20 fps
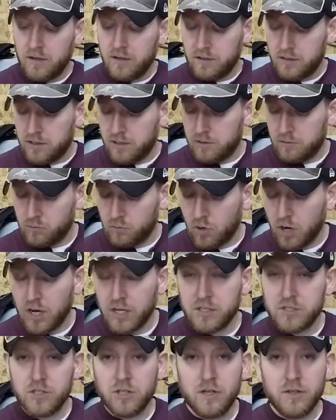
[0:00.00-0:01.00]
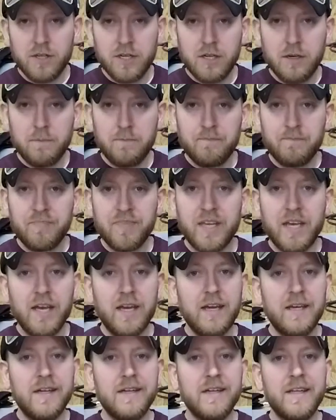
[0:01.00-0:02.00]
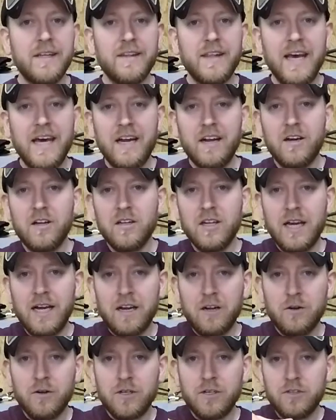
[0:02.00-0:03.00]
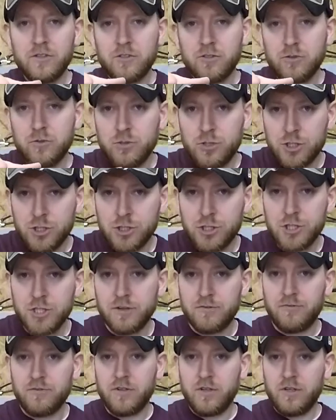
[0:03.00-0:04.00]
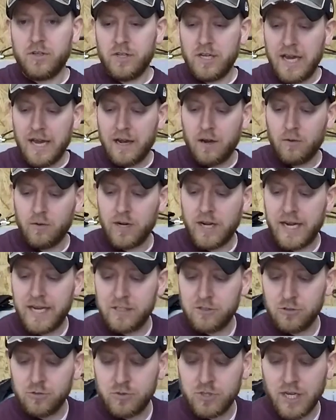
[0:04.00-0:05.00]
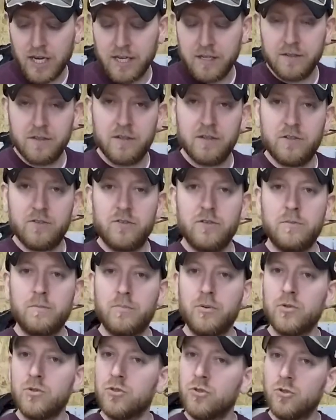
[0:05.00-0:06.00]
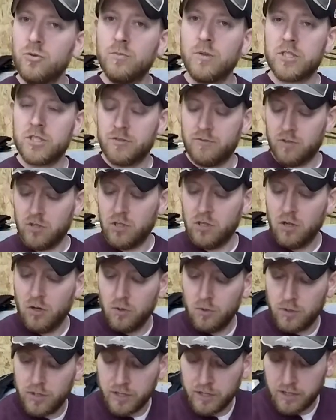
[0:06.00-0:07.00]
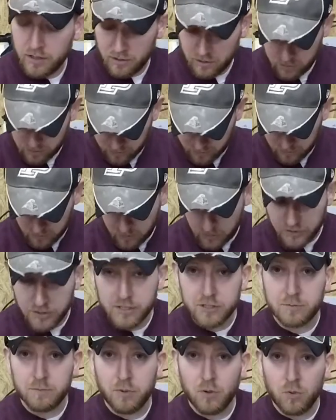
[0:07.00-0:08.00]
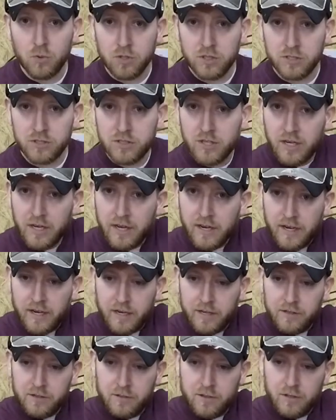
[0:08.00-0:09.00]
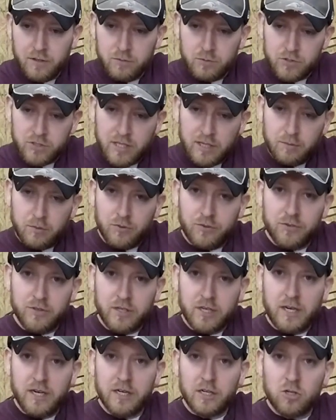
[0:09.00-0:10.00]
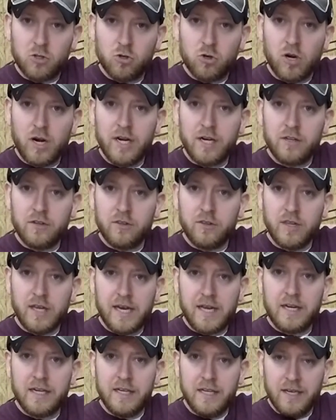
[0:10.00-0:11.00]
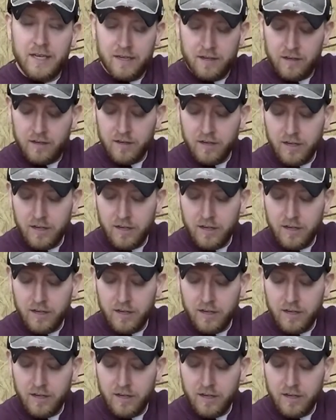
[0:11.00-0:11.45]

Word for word: uh, rods on there, and that allowed it to shift down as you tighten this. It put too much of a load here on, on these pulleys, and it was able to kind of crank that in.